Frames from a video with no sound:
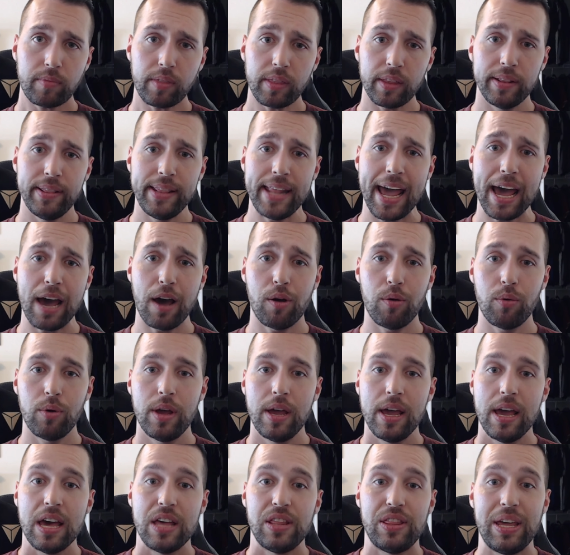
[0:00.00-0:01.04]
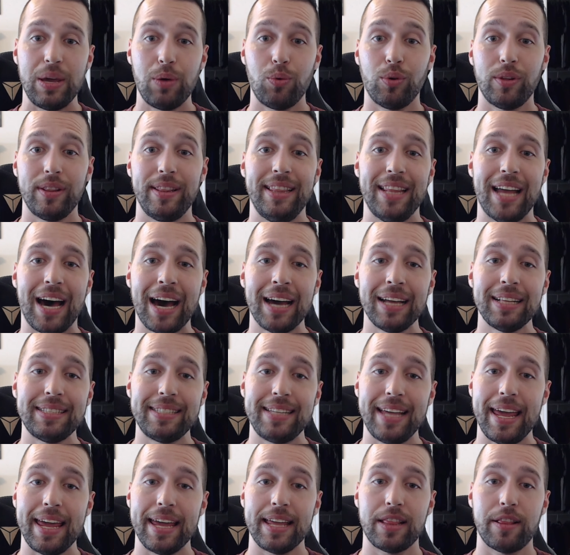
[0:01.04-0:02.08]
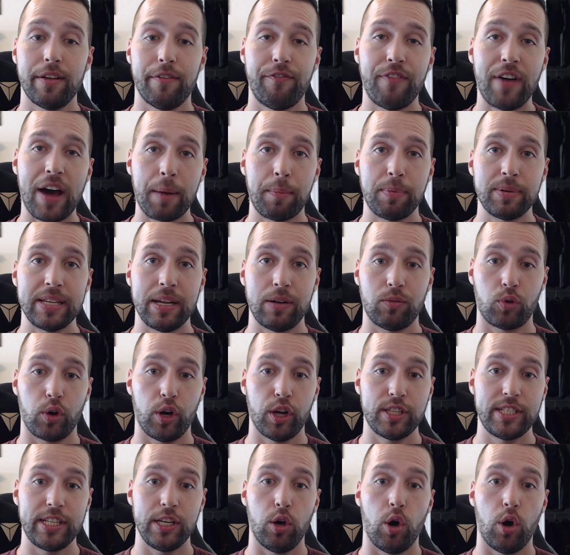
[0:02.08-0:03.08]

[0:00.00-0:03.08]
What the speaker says: Now, they will not take the 5% royalty